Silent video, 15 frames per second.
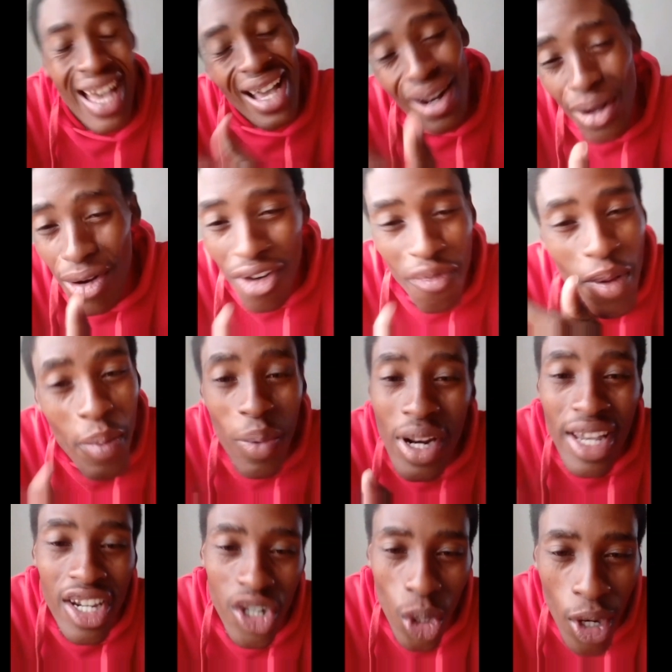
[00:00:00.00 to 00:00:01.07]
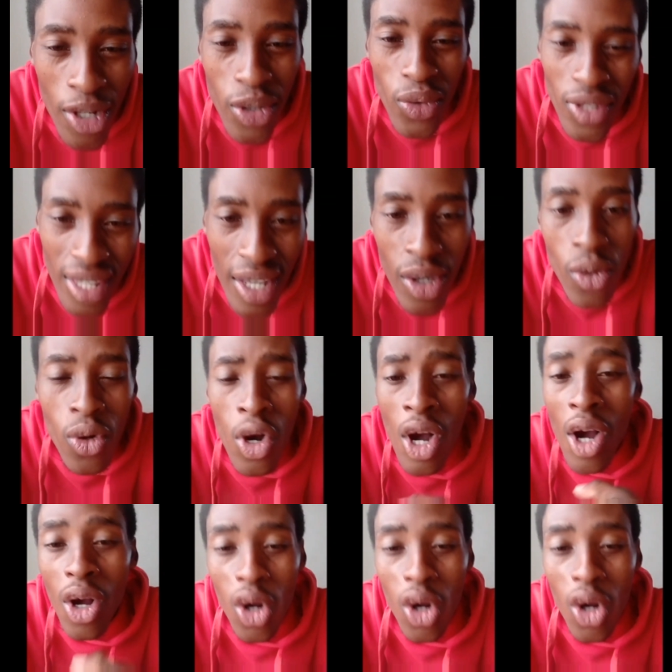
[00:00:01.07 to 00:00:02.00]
A lot of people enjoy to see you